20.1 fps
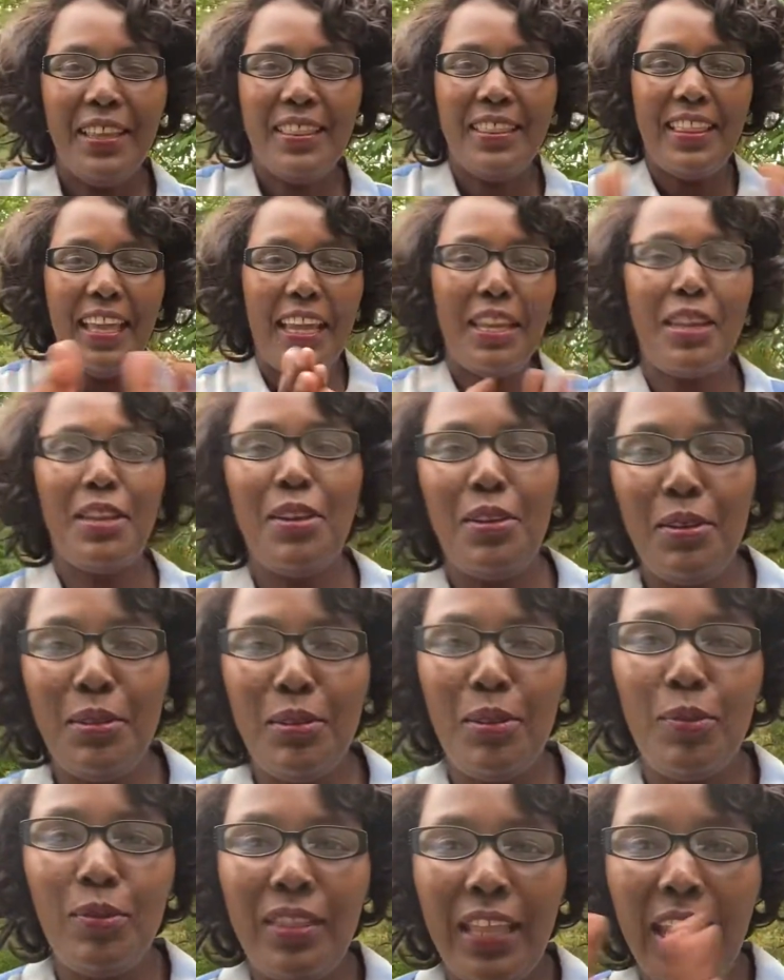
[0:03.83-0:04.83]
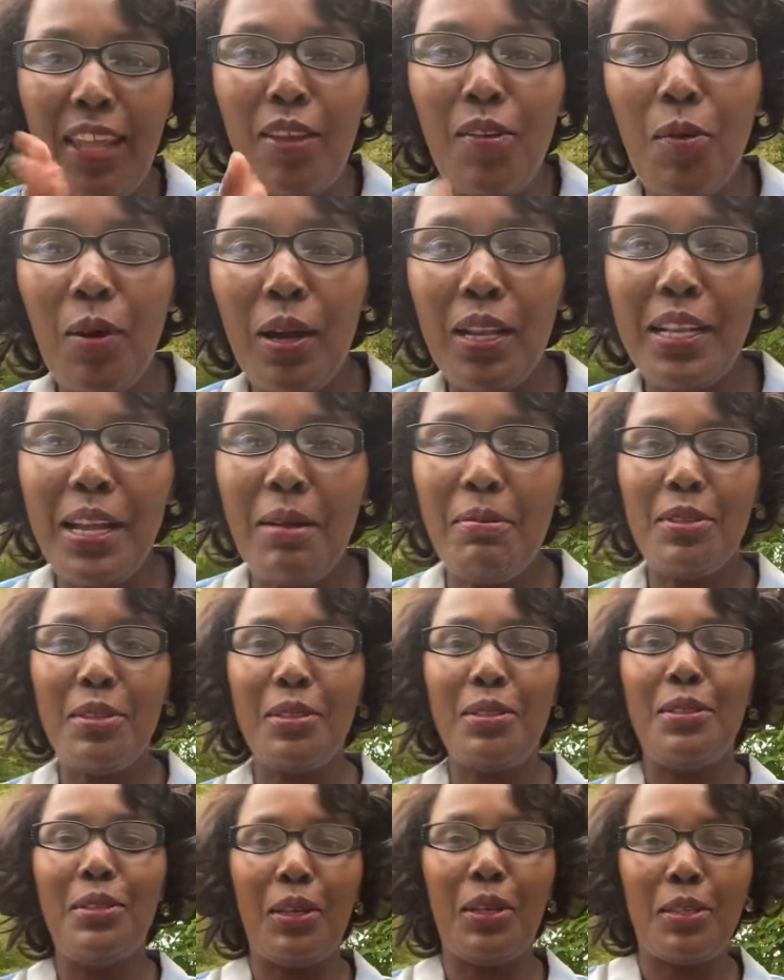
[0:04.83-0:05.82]
Thank you. Welcome
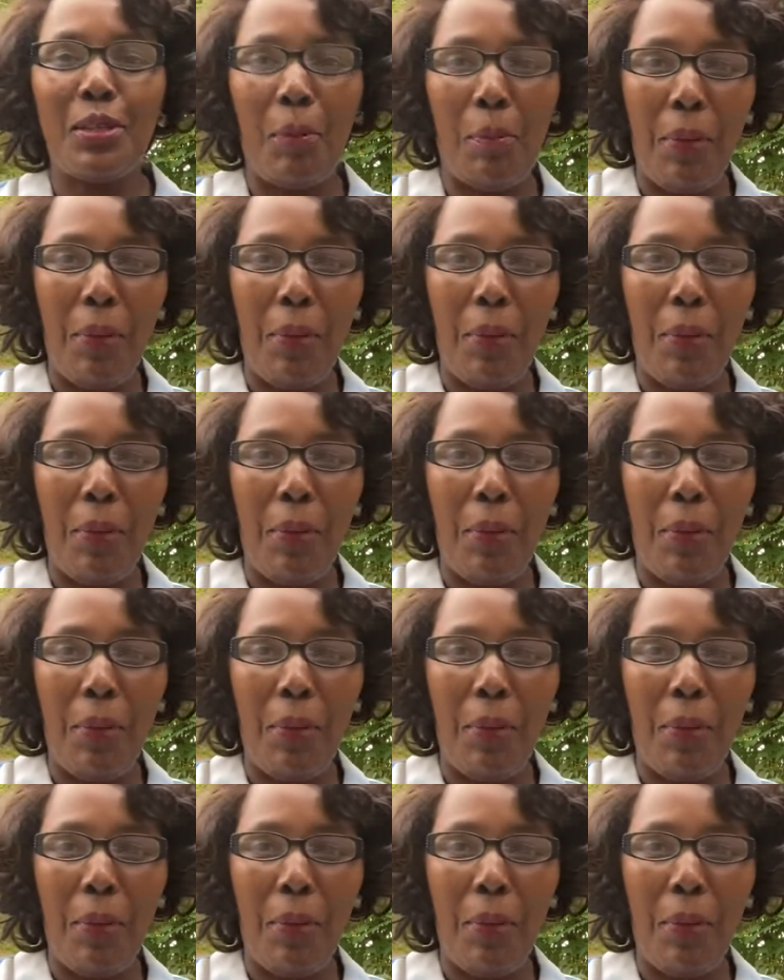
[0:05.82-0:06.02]
to Dr.